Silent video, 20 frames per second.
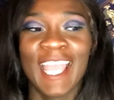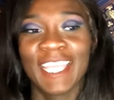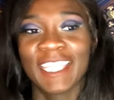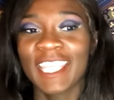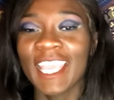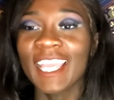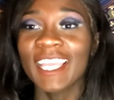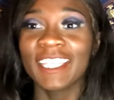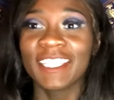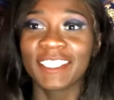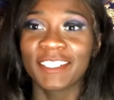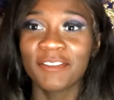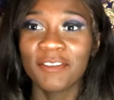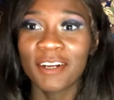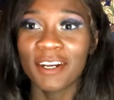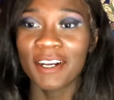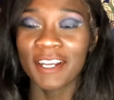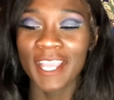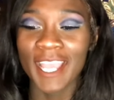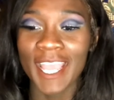Yeah, you
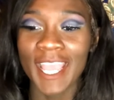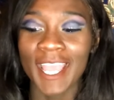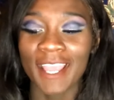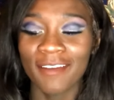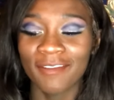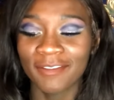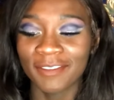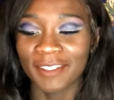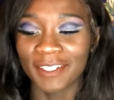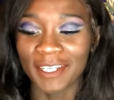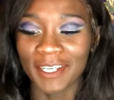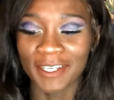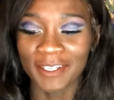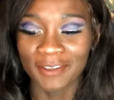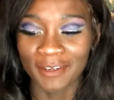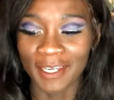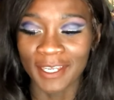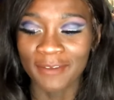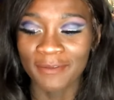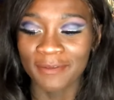all have a
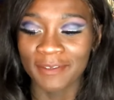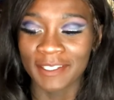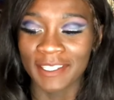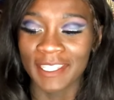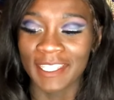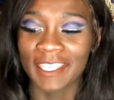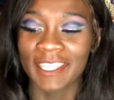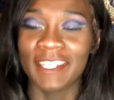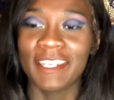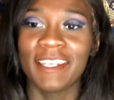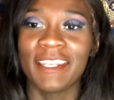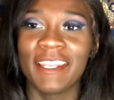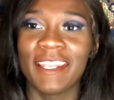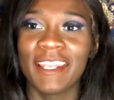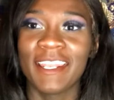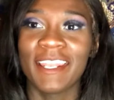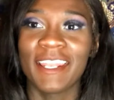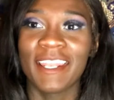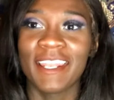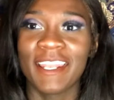great one then.
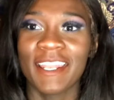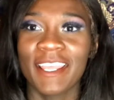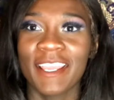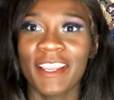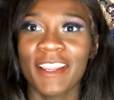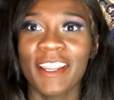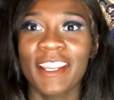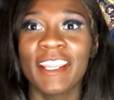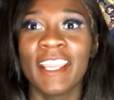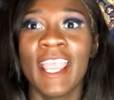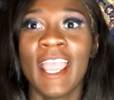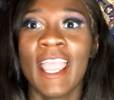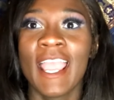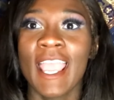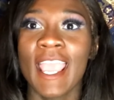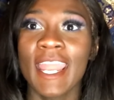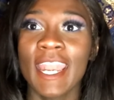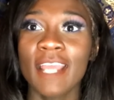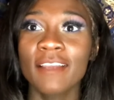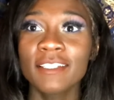All right,
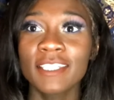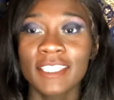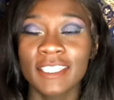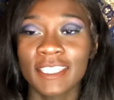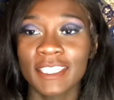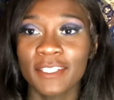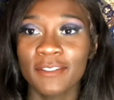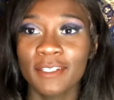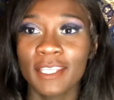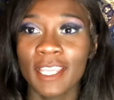and I'll see you